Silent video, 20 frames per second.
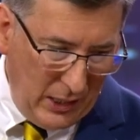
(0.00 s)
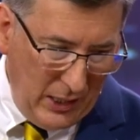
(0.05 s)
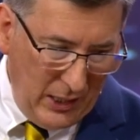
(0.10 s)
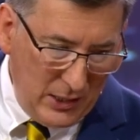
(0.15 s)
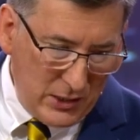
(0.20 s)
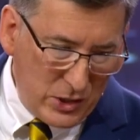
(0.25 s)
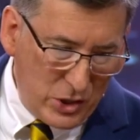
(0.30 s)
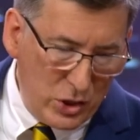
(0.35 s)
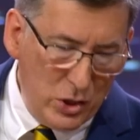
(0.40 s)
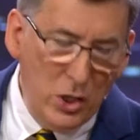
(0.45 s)

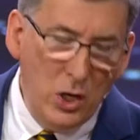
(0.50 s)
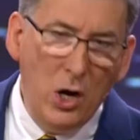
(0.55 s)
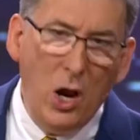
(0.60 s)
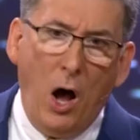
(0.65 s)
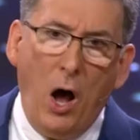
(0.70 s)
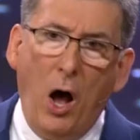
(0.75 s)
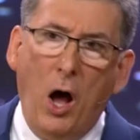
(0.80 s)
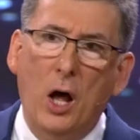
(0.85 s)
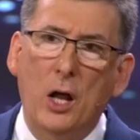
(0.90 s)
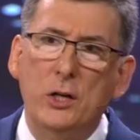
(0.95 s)
it's
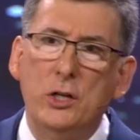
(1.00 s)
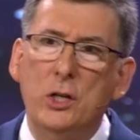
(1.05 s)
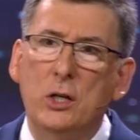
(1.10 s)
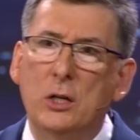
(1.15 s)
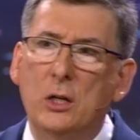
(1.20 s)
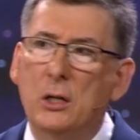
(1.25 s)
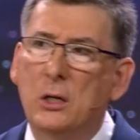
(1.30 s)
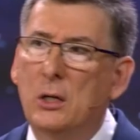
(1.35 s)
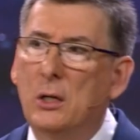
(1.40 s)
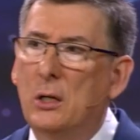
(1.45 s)
not
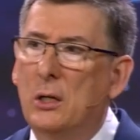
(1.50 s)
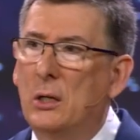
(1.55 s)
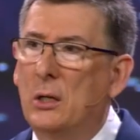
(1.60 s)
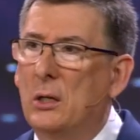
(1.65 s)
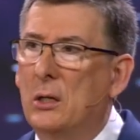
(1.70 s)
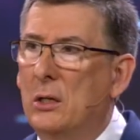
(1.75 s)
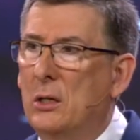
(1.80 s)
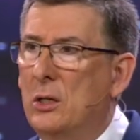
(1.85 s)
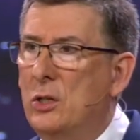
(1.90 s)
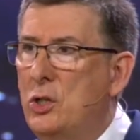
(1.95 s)

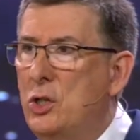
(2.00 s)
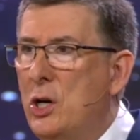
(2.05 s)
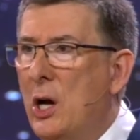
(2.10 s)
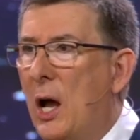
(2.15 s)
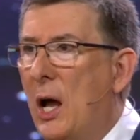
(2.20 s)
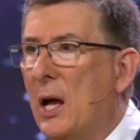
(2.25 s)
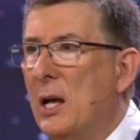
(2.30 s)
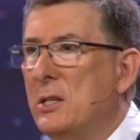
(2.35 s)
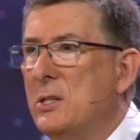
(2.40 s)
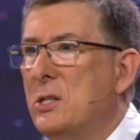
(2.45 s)

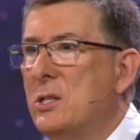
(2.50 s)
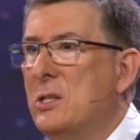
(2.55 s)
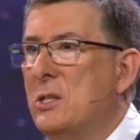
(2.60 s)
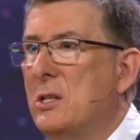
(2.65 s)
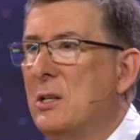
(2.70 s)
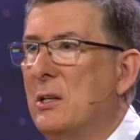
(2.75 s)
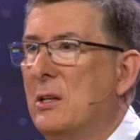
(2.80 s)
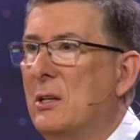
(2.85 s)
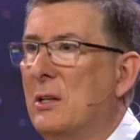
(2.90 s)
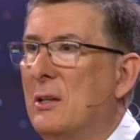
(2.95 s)

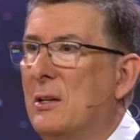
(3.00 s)
just